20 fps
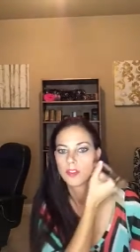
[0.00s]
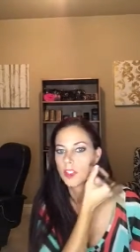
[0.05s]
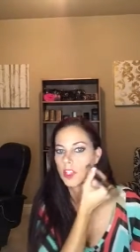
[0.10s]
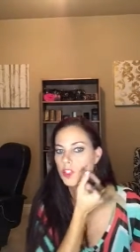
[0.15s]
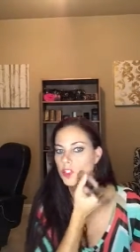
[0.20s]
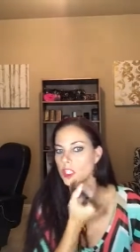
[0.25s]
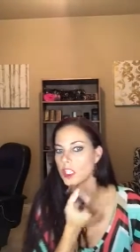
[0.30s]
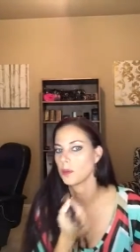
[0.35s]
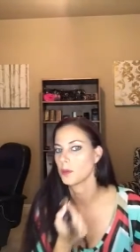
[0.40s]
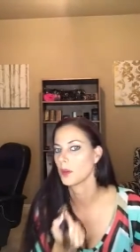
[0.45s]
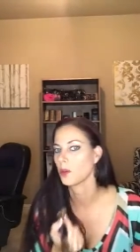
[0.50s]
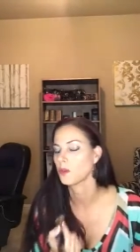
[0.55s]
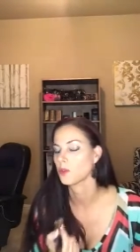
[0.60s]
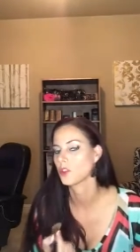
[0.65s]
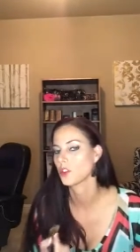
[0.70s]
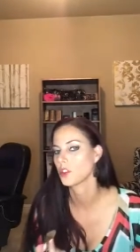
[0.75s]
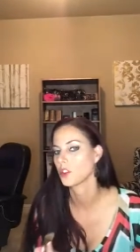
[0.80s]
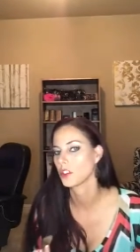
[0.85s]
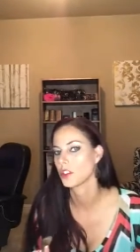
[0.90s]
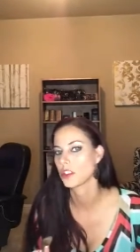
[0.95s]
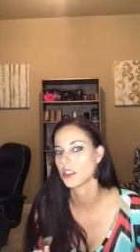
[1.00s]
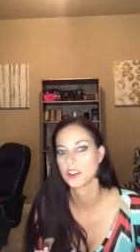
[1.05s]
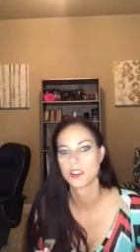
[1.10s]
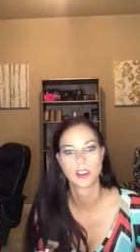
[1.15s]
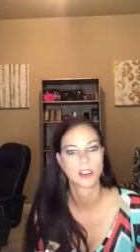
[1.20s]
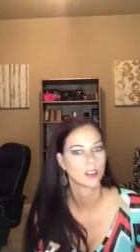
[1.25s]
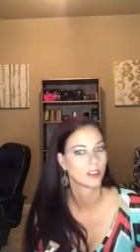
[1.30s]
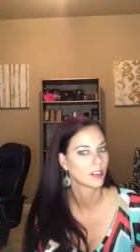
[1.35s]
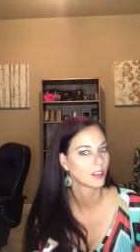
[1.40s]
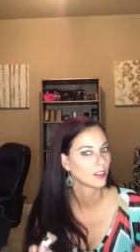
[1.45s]
those cheekbones are
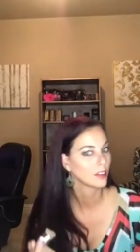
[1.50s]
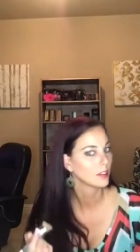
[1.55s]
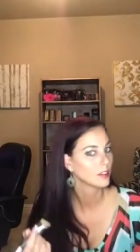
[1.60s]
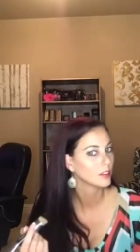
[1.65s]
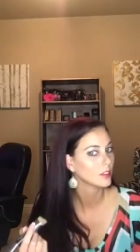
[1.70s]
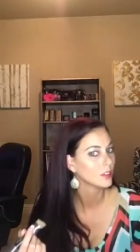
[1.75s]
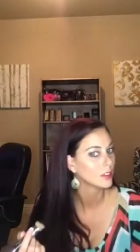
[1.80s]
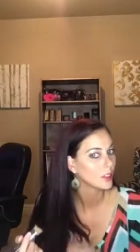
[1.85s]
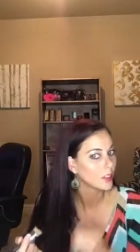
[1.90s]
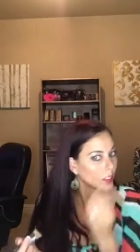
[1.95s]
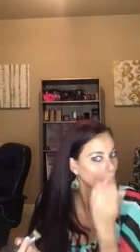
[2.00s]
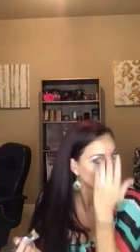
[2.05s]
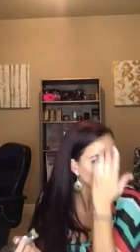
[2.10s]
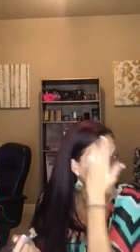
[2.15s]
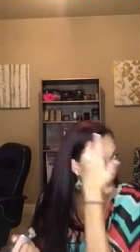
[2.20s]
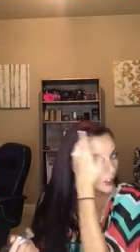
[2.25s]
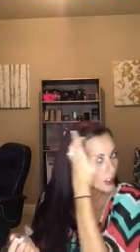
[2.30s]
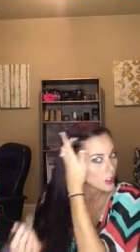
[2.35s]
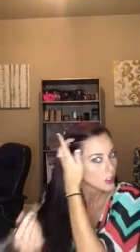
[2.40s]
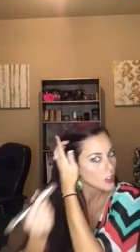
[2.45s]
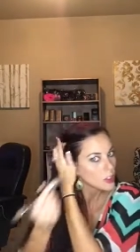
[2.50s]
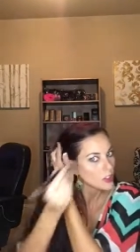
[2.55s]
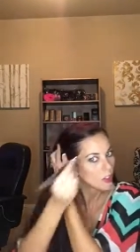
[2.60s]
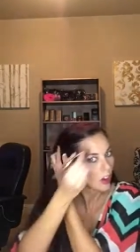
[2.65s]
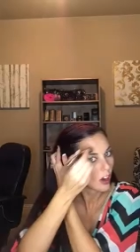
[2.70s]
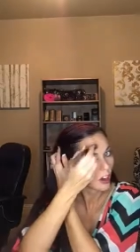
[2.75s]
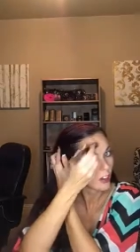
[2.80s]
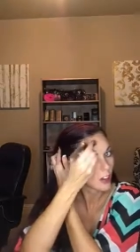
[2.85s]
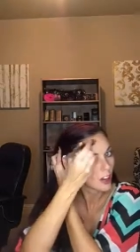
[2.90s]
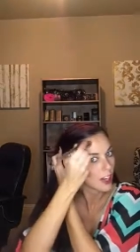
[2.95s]
just
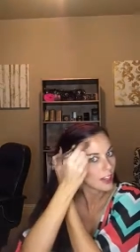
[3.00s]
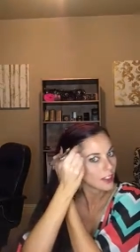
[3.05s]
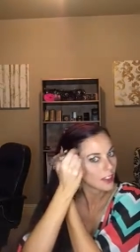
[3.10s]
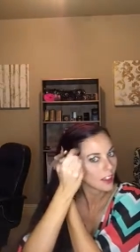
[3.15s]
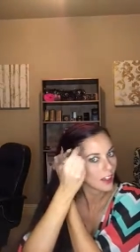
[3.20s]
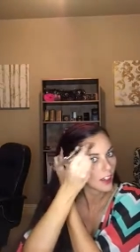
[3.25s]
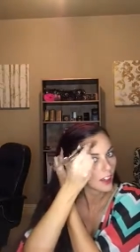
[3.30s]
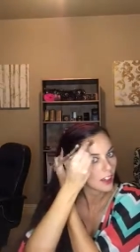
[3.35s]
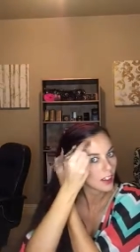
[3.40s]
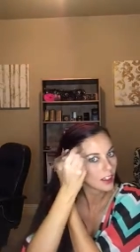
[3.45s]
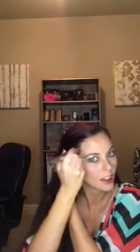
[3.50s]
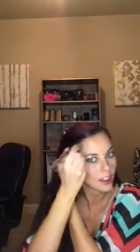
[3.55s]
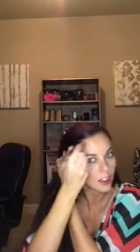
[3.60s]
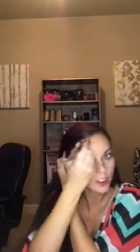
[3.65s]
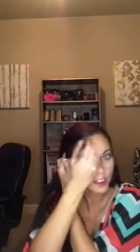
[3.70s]
drawn right there.